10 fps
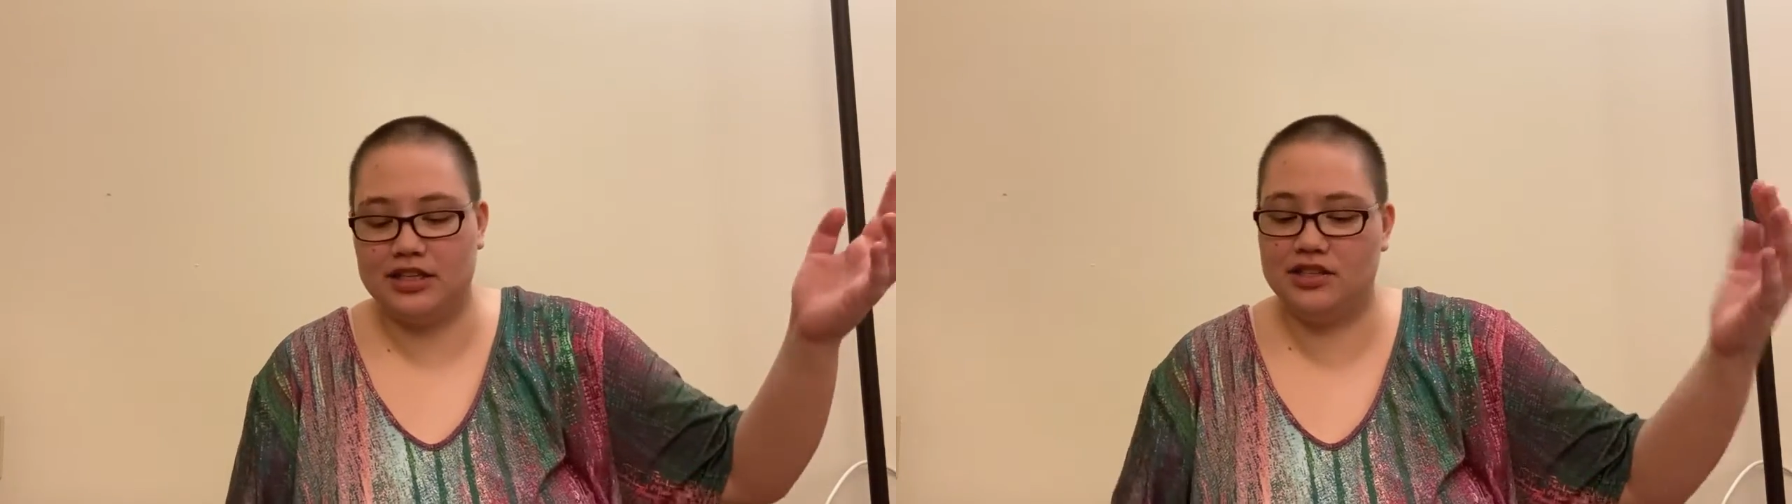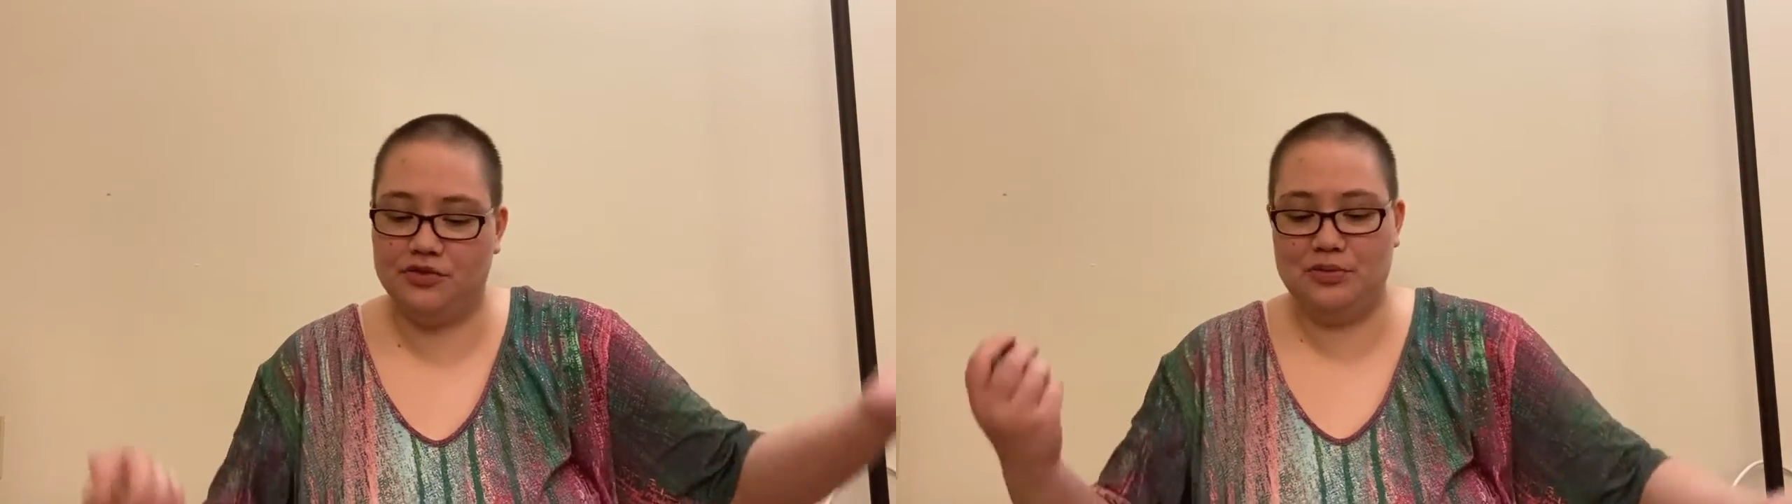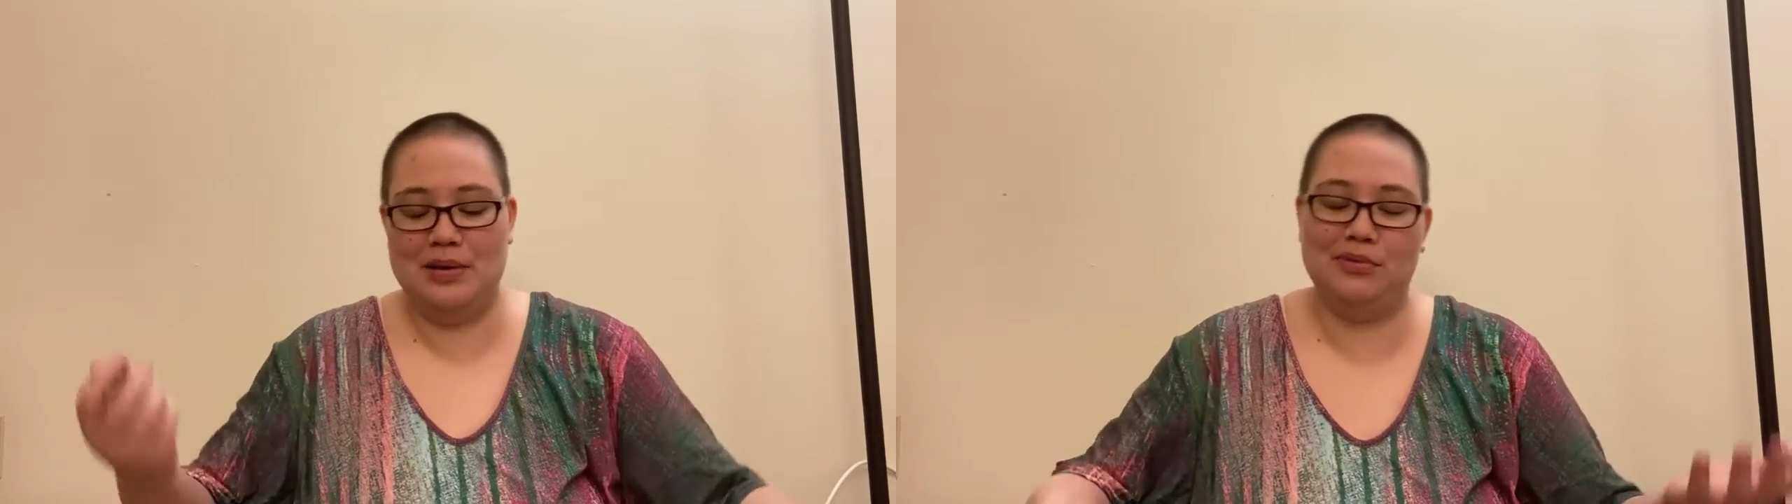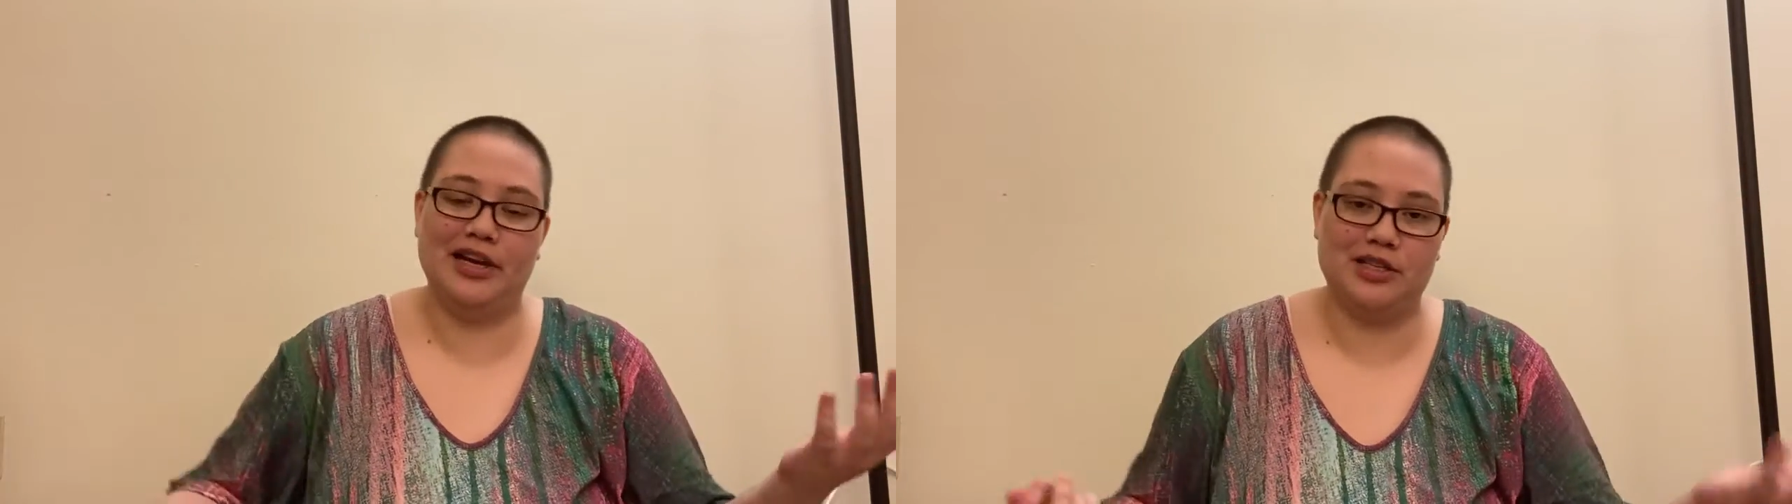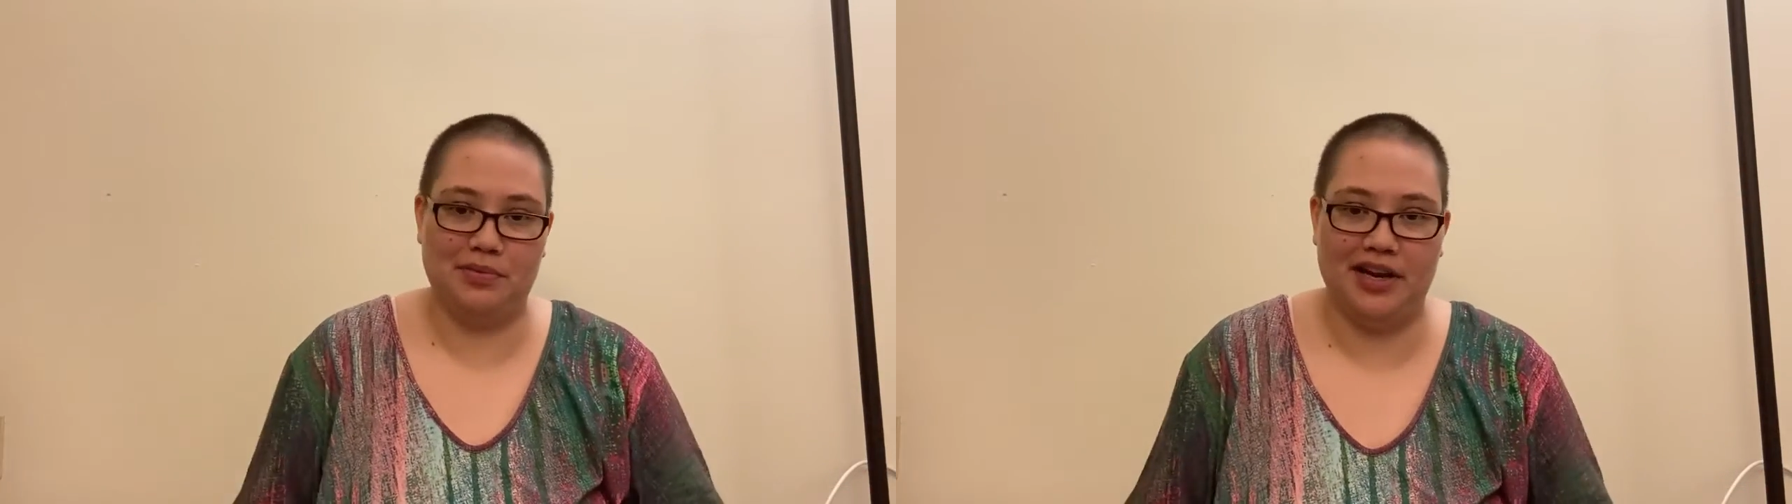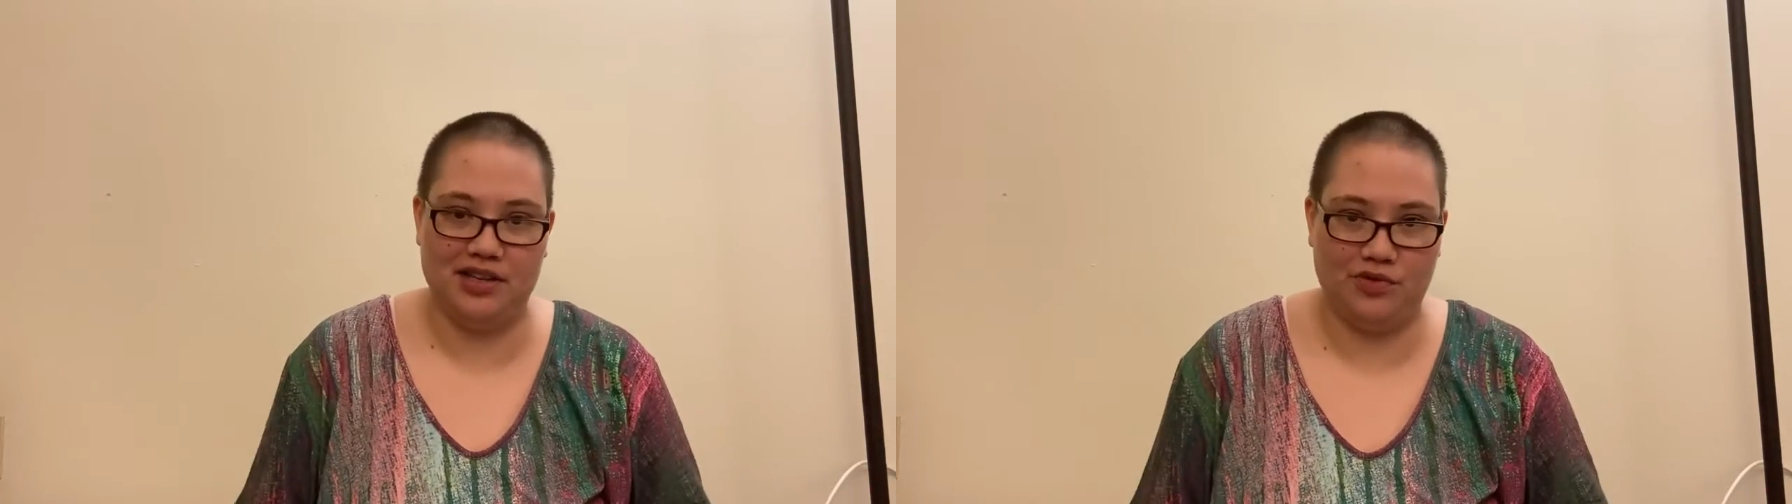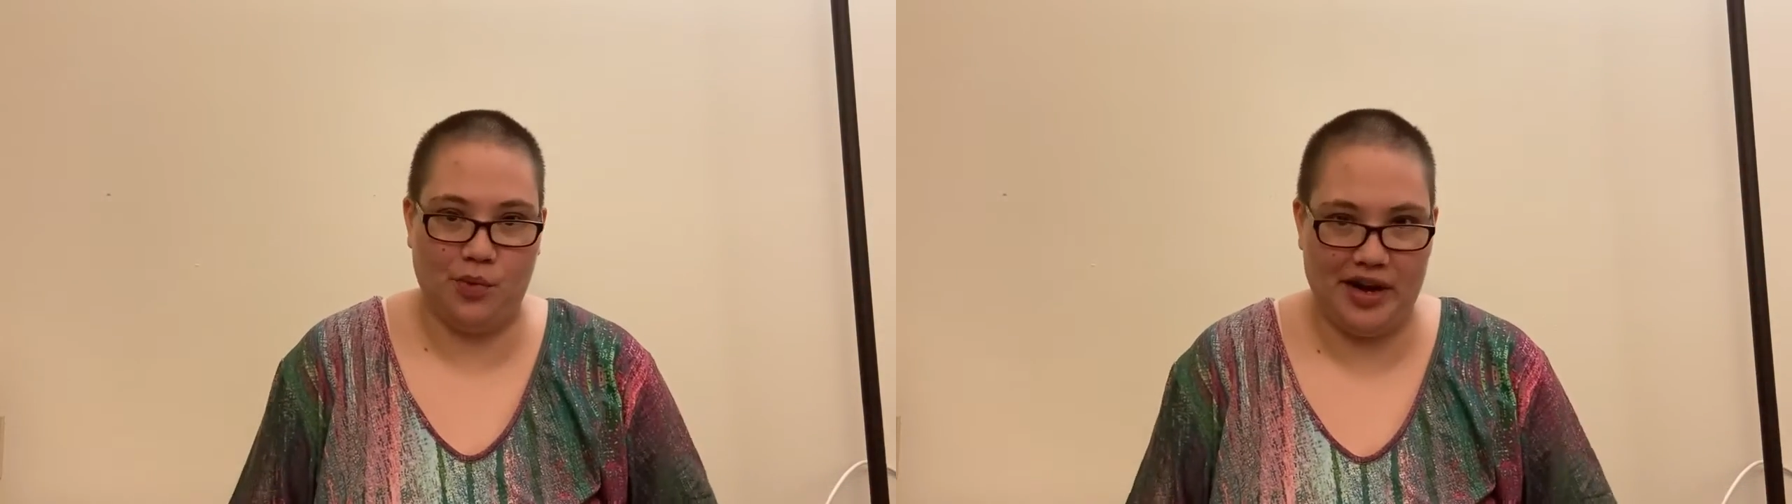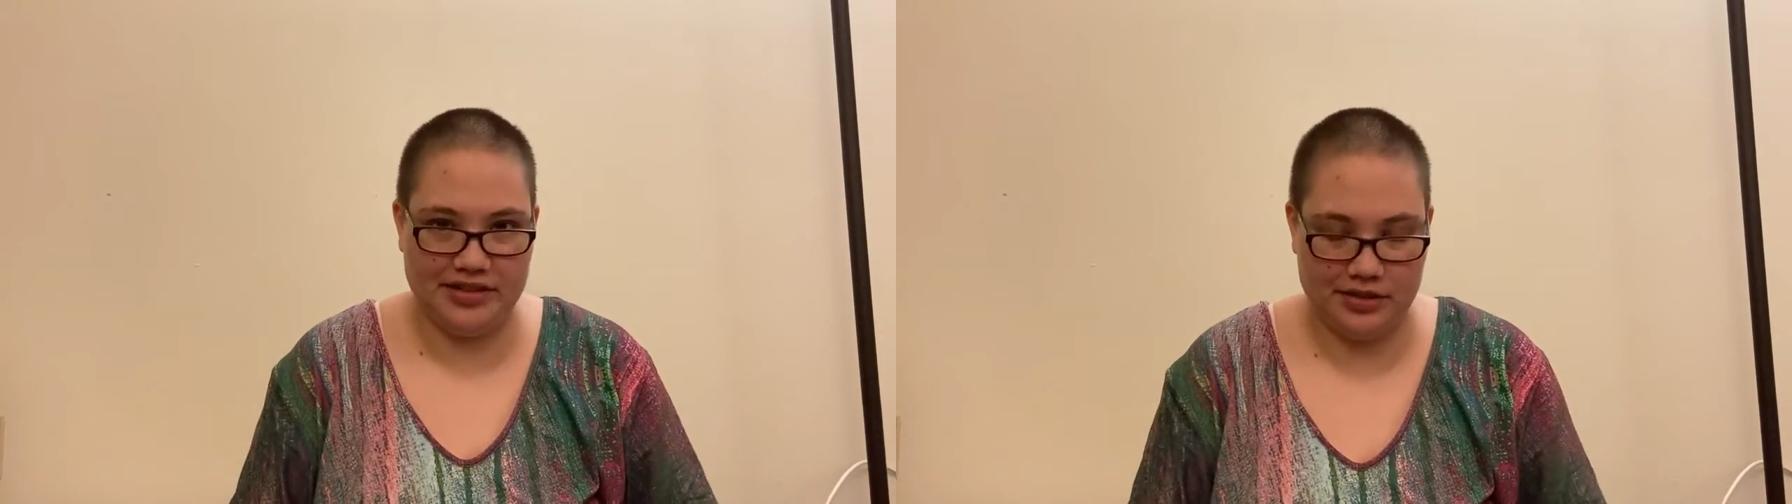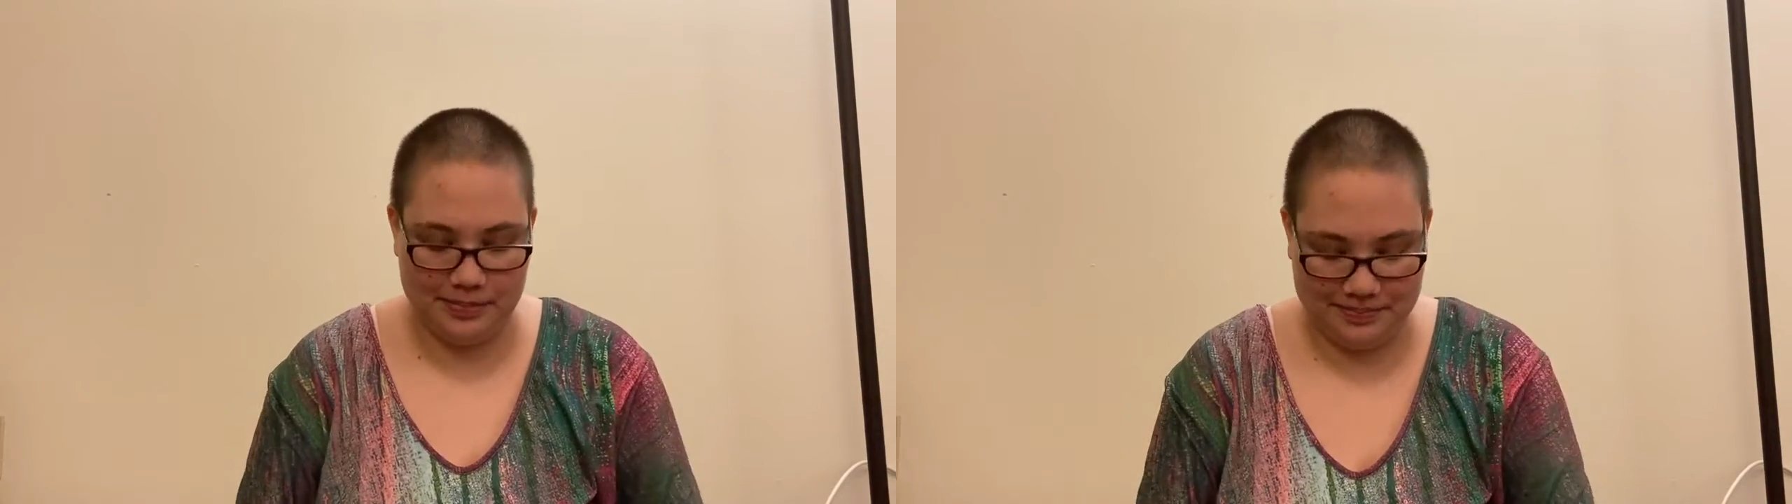Different people like to play in different ways.